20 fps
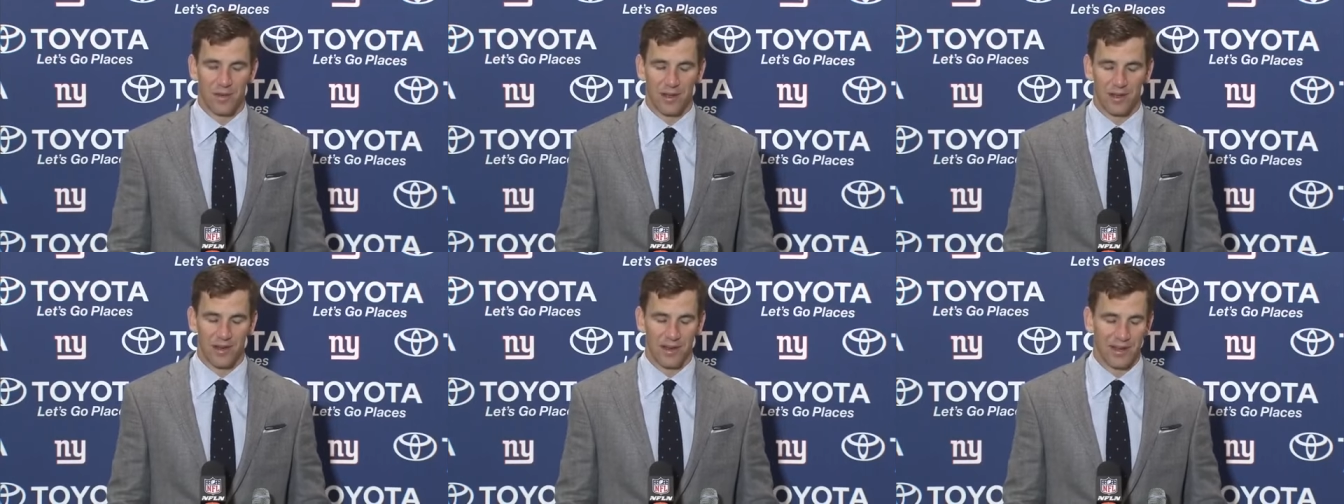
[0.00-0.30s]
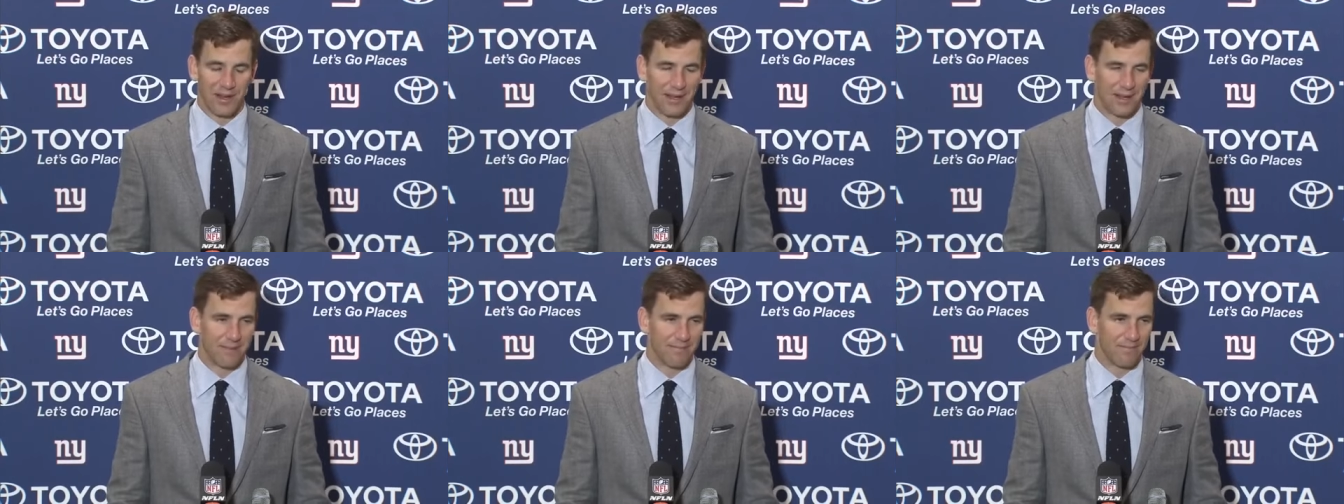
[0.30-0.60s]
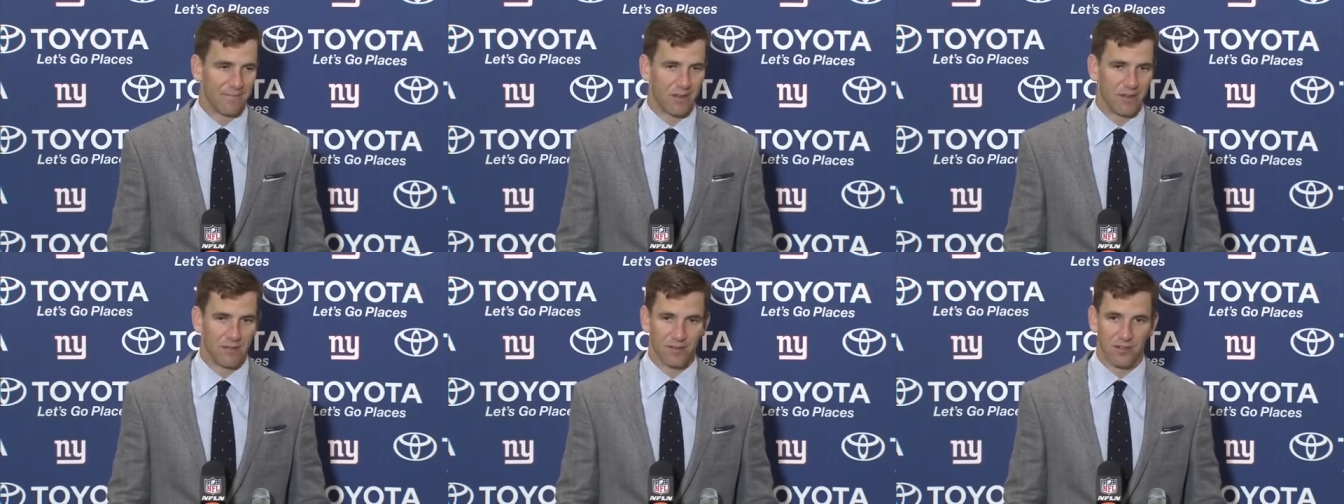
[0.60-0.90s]
But
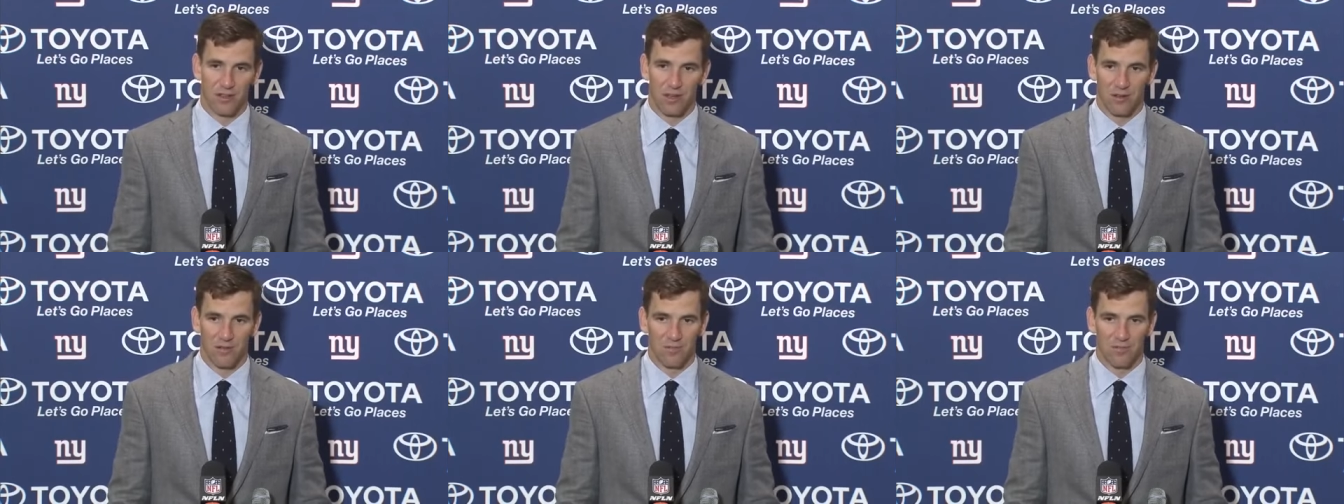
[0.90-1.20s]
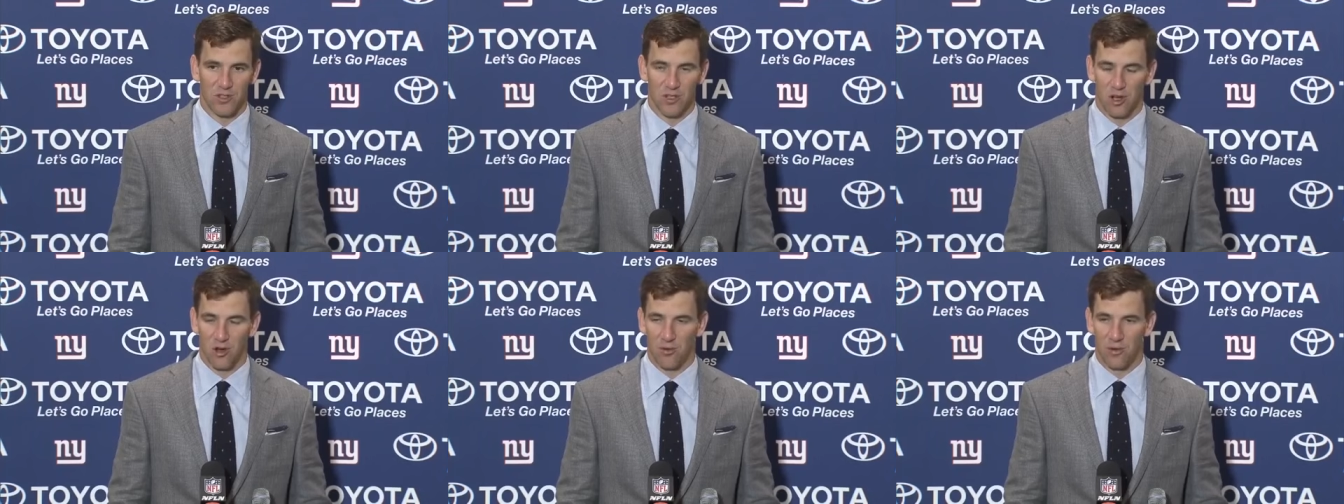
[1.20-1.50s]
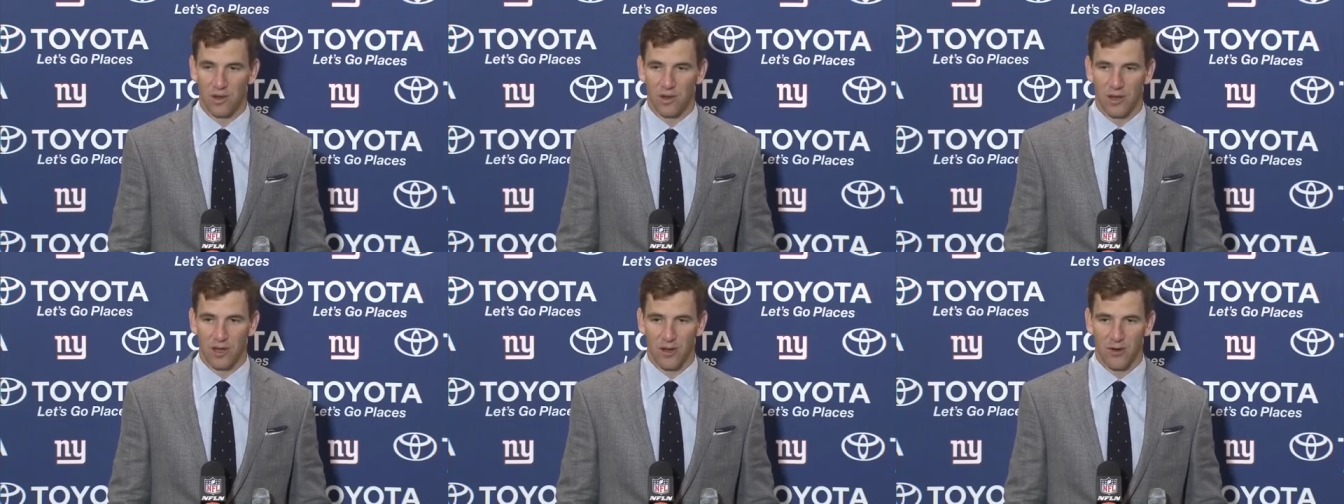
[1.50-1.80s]
you know, saw a
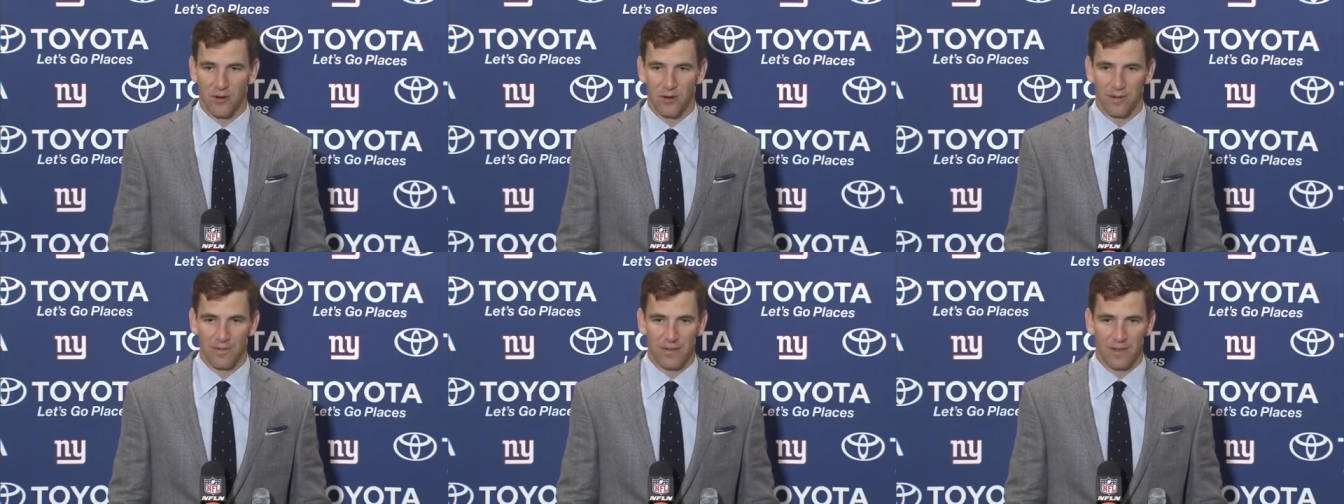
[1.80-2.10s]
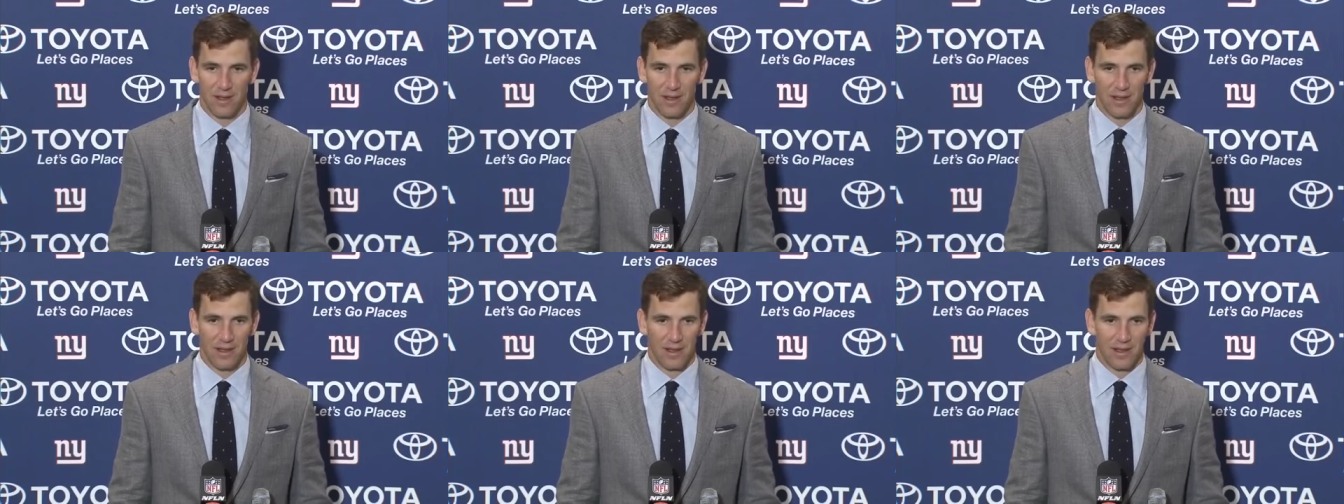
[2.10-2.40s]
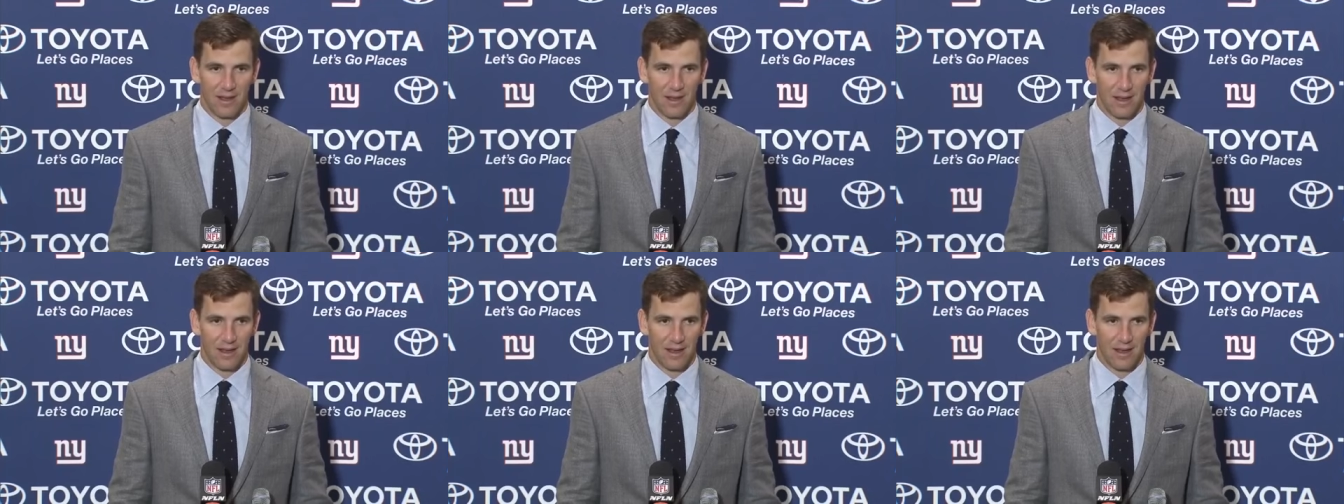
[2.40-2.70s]
window,
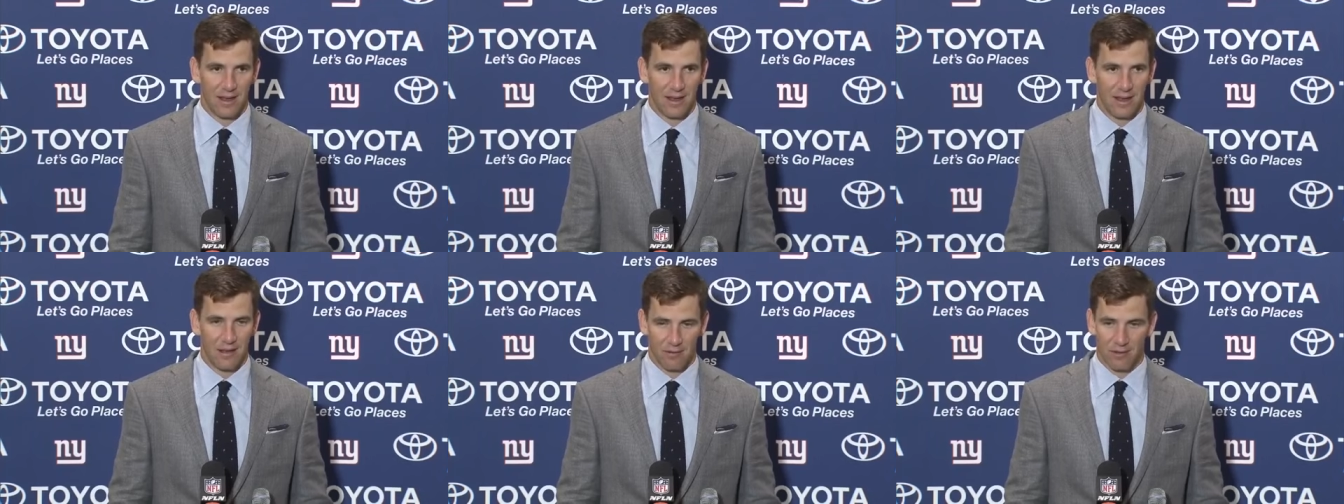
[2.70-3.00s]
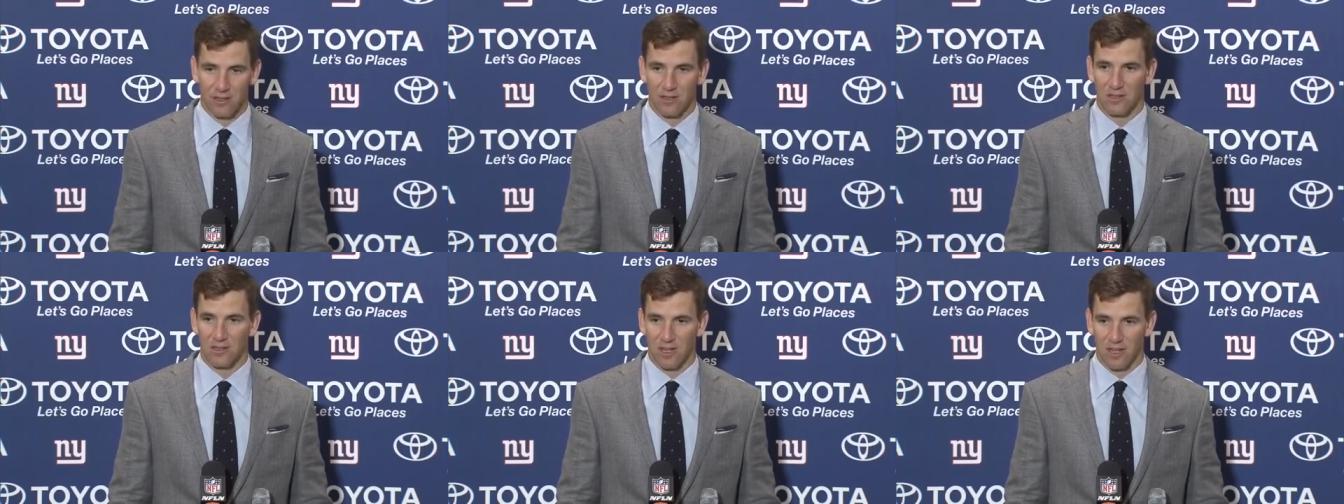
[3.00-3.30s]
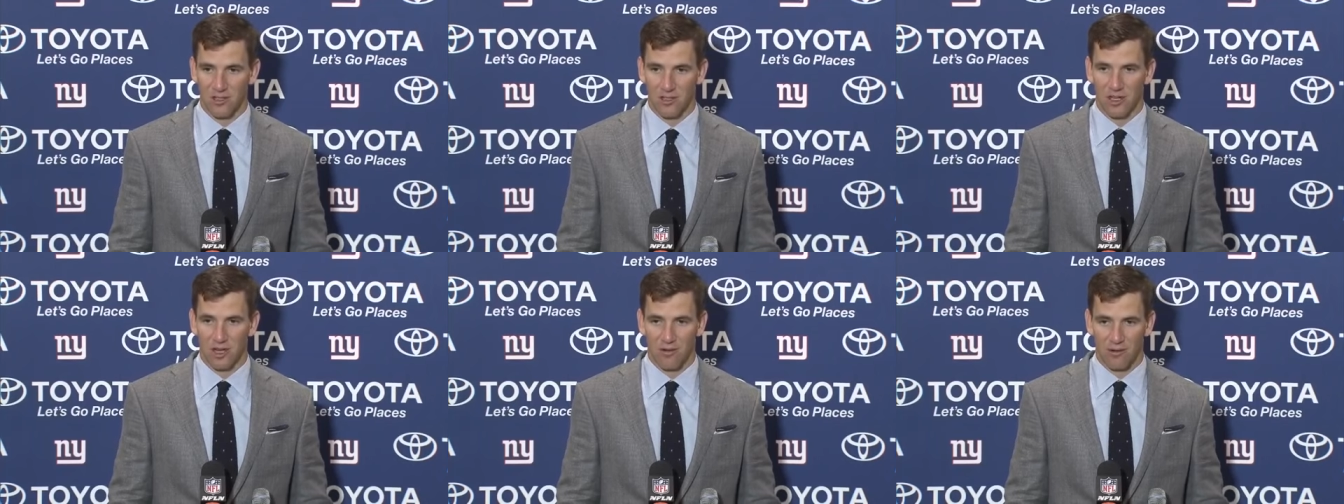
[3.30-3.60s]
and able to get
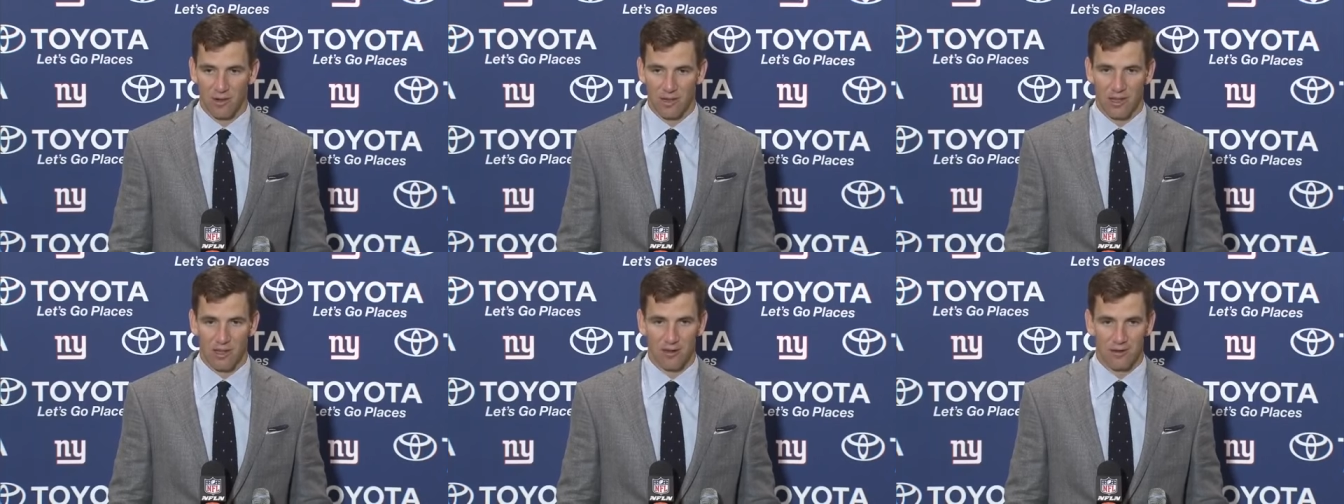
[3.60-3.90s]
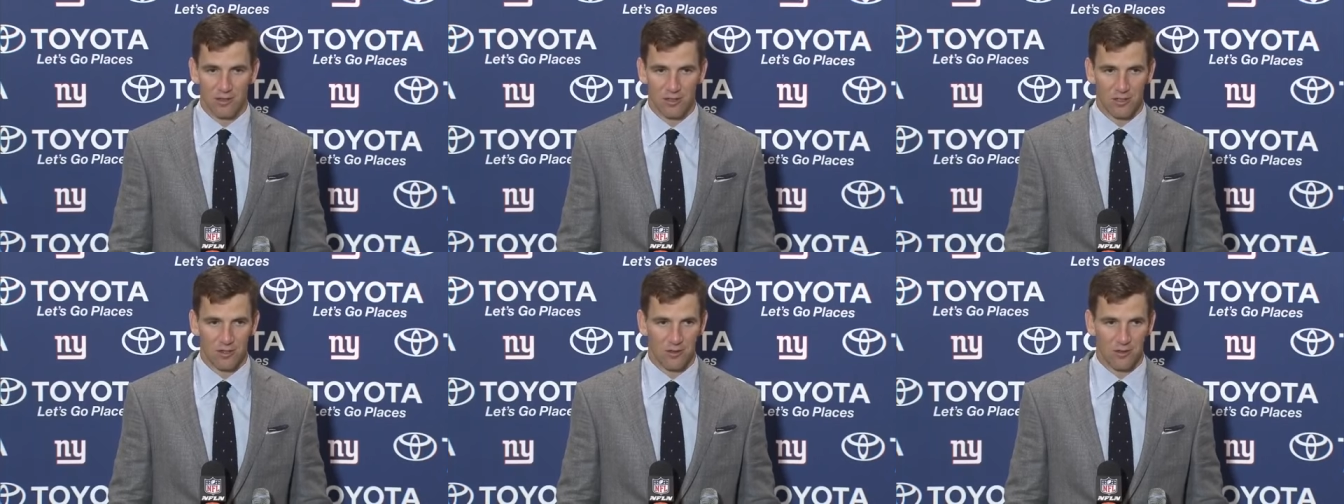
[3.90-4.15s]
the touchdown right there.